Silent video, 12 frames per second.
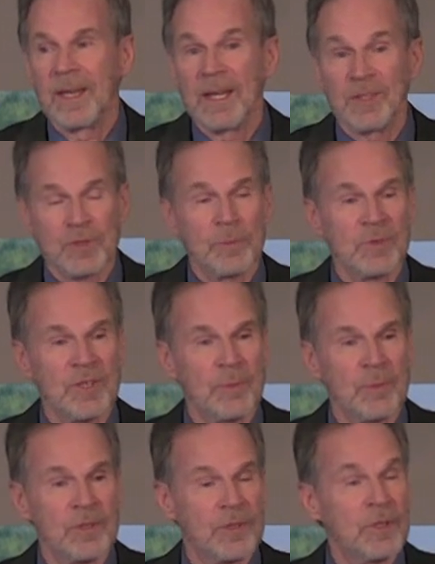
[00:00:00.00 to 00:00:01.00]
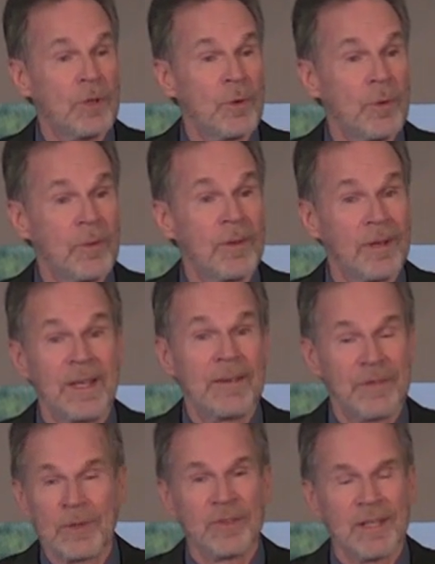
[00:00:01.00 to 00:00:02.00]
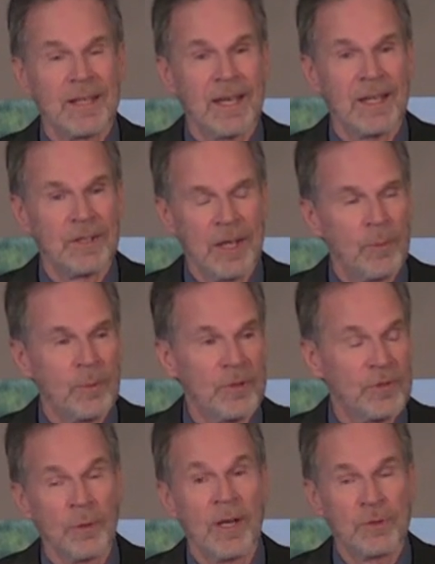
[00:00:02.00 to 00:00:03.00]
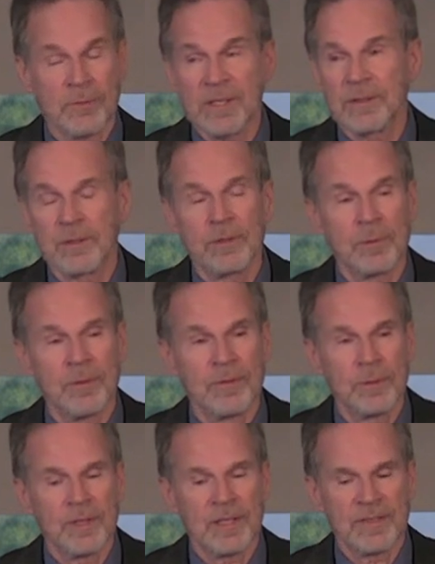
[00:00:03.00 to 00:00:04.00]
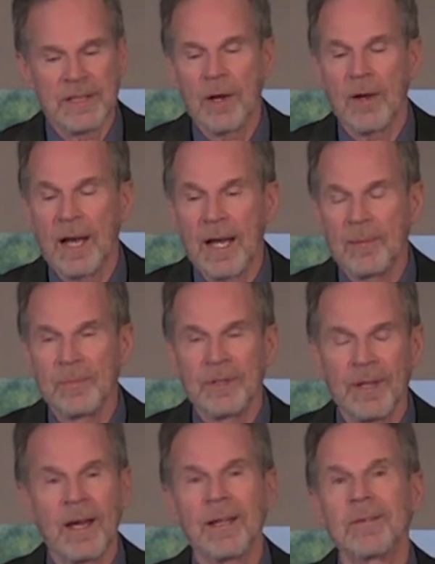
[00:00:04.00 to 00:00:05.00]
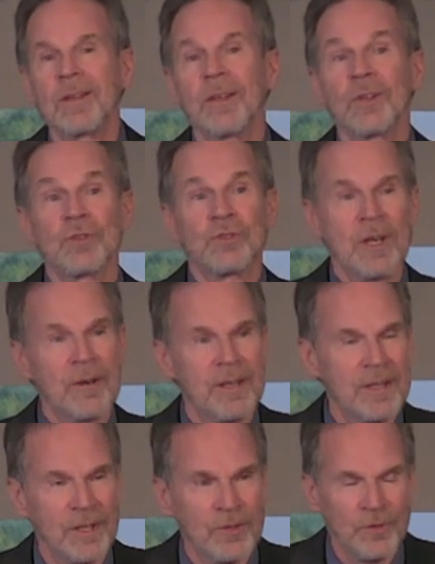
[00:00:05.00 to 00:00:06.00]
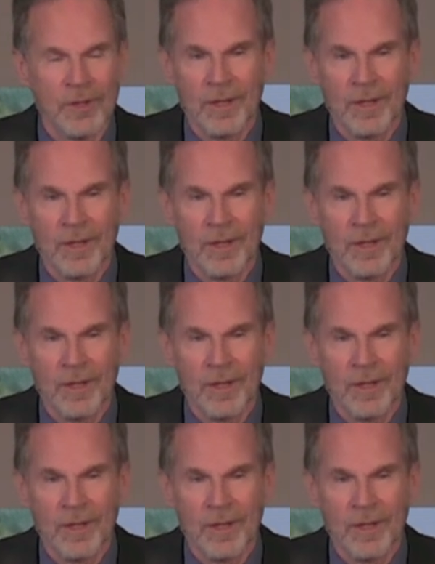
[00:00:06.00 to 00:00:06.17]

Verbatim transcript: And she was desperate to know if there was anything I could help her with. So I directed her to a few things. Now, I'm not sharing this